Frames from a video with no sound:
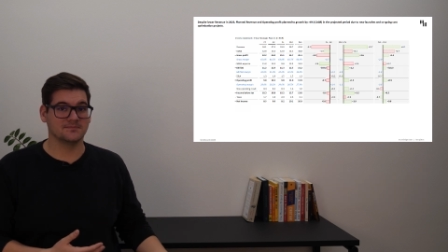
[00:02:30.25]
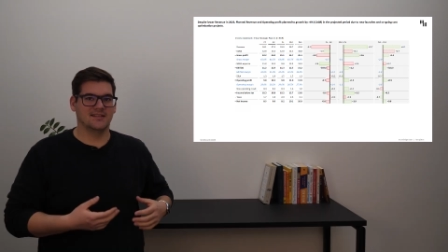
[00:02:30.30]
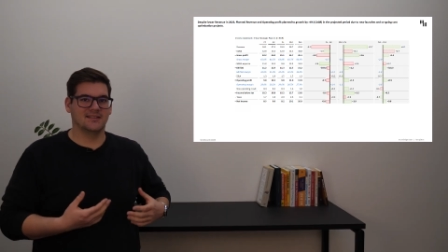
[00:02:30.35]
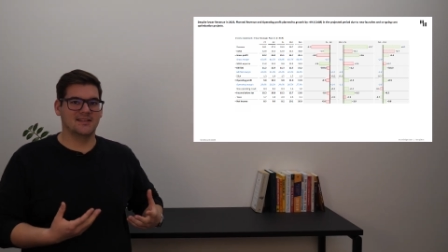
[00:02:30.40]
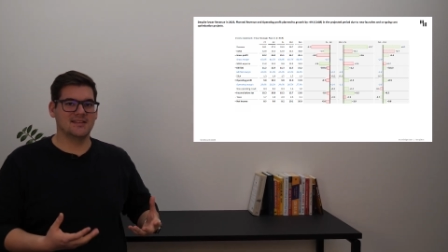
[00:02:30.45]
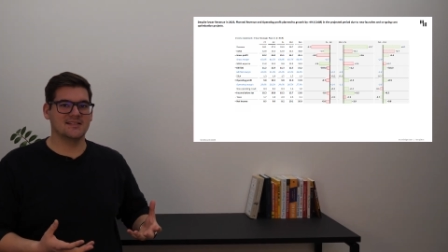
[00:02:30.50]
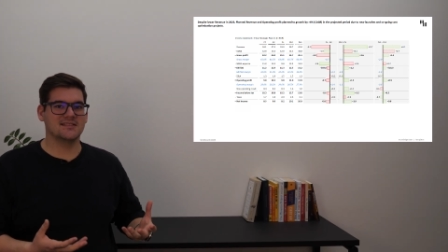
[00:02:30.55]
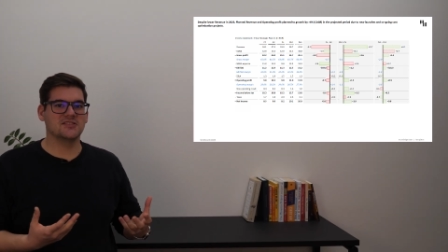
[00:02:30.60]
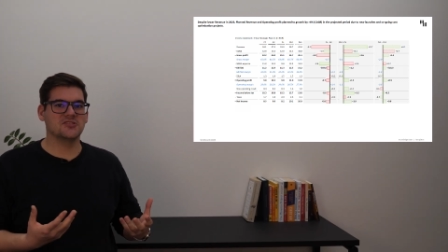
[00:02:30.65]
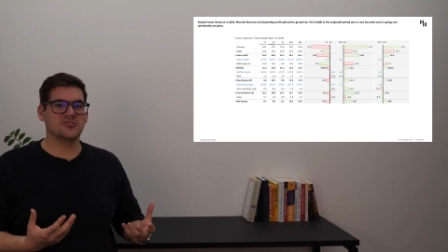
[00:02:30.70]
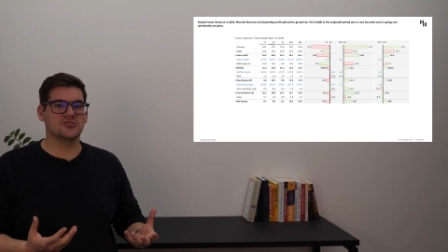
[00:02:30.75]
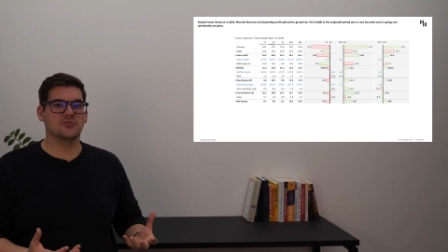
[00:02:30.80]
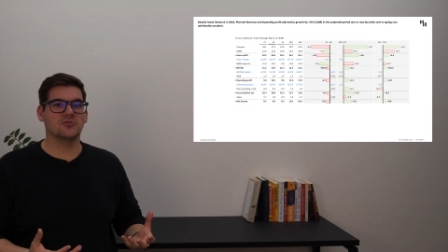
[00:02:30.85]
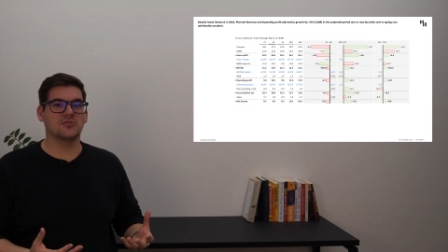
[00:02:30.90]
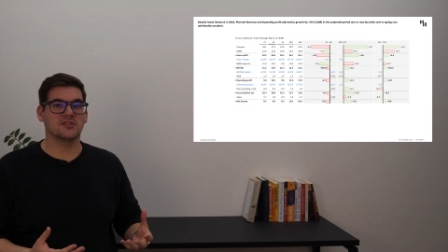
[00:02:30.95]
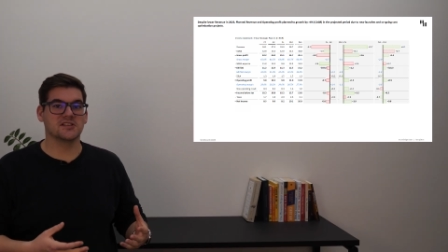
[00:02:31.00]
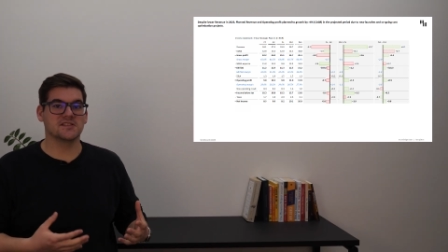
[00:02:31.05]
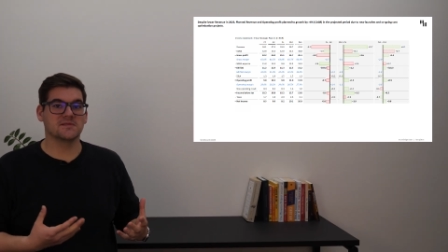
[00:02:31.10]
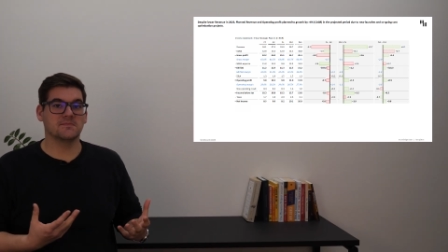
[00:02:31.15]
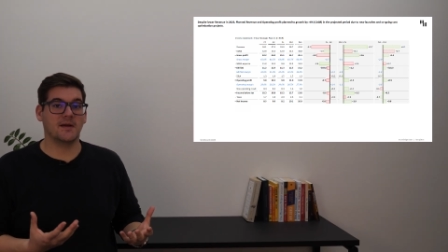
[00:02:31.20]
This
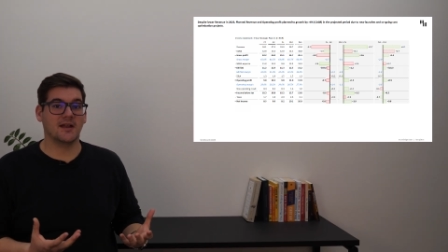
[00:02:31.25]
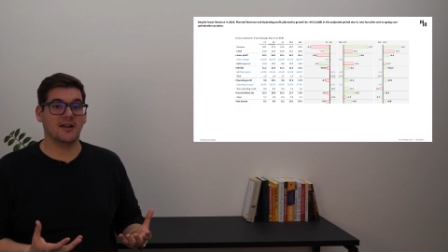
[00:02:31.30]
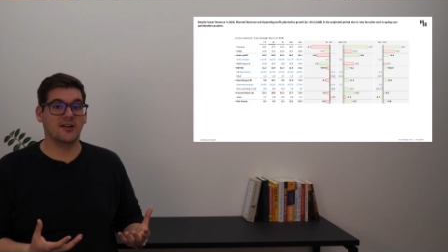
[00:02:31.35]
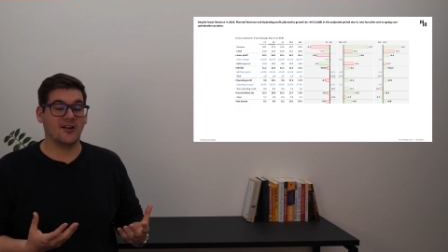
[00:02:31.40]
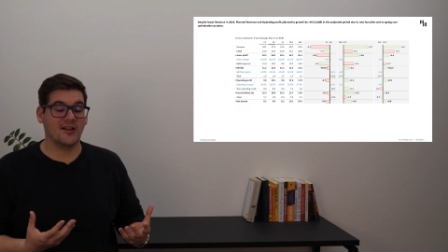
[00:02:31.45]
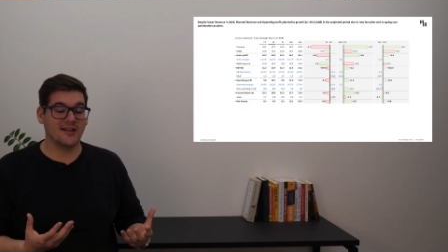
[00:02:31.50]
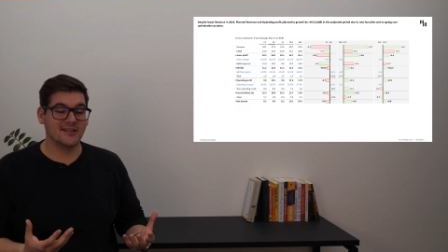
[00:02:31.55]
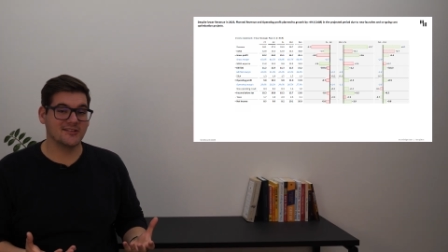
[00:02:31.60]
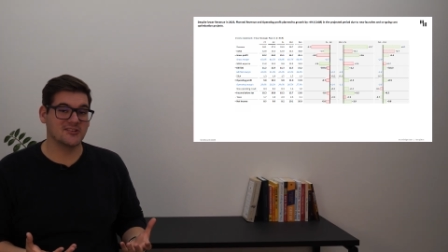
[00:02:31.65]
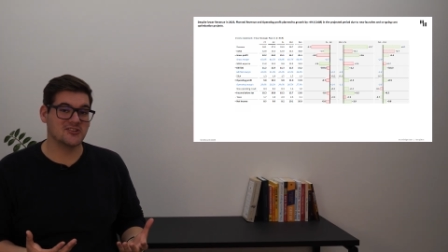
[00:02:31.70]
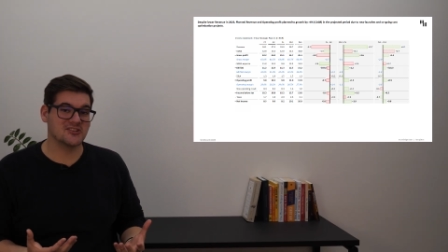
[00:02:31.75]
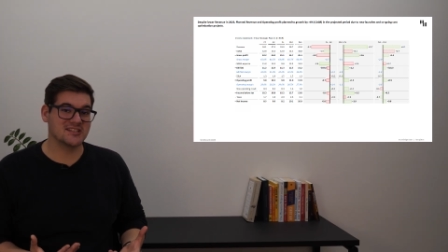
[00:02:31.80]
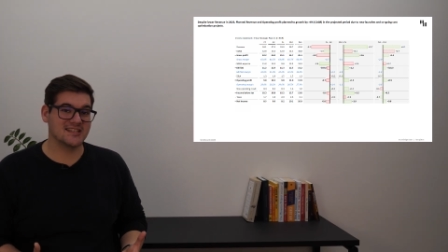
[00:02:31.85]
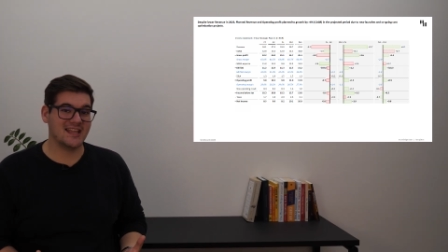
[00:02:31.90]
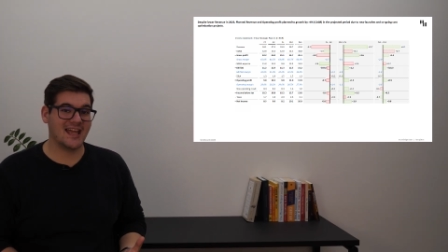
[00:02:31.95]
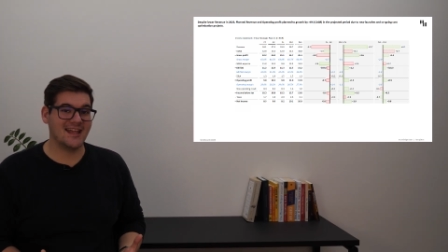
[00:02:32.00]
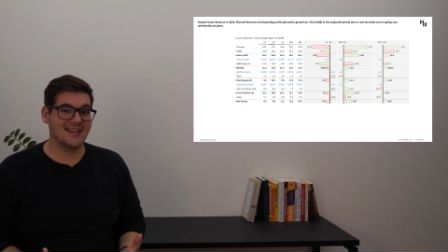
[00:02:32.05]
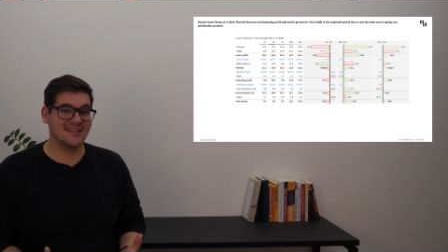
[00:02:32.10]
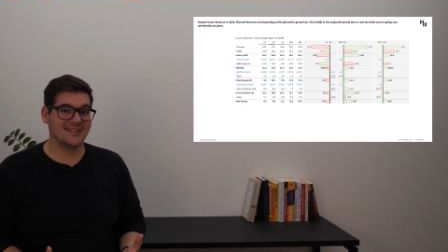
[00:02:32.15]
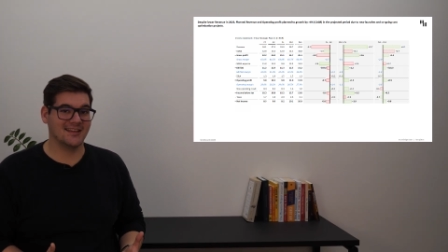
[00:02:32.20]
ensures better
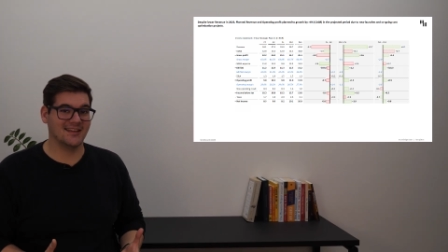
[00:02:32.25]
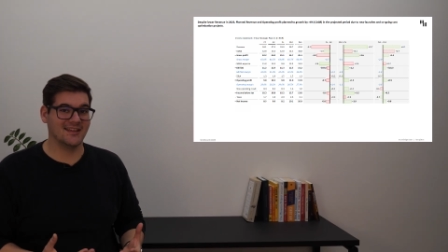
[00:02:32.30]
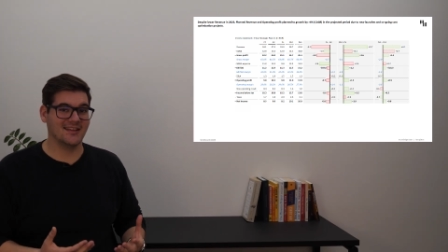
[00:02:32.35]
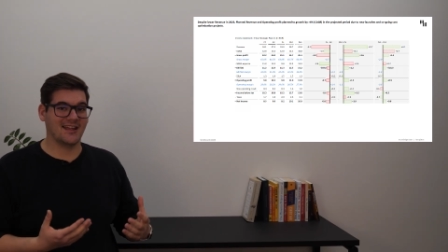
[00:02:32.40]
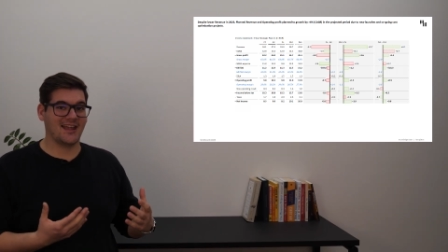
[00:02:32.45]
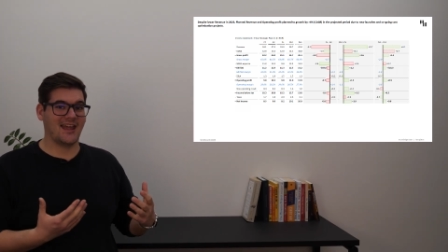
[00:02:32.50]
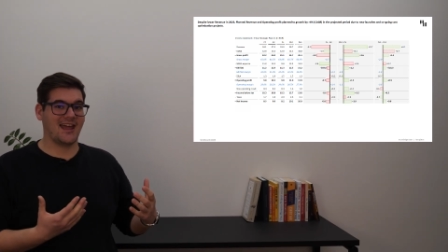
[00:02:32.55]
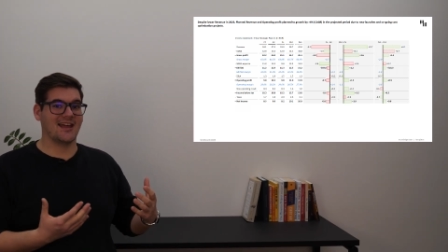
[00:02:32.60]
understanding